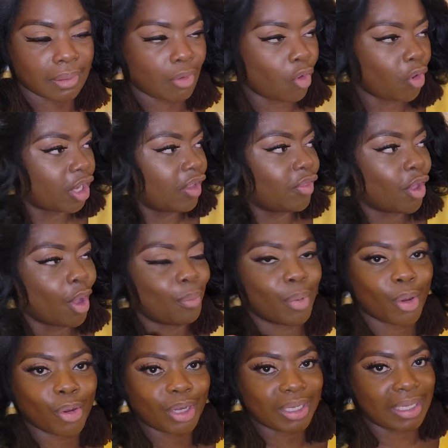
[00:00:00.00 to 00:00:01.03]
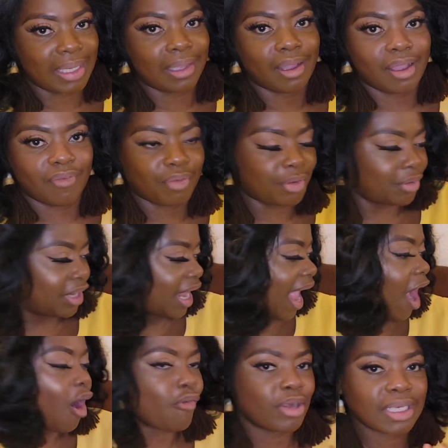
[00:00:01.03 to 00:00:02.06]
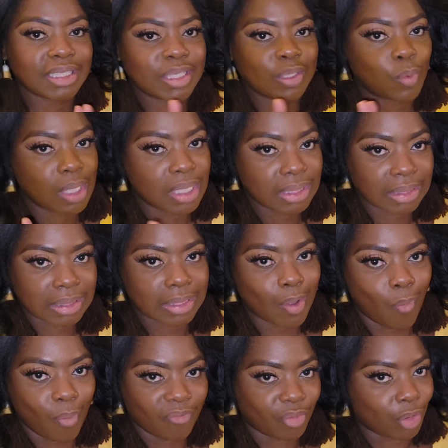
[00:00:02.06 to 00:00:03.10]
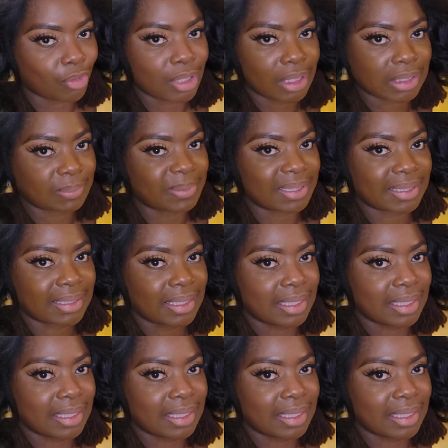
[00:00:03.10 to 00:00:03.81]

or either a burgundy comforter i already see where this is going for christmas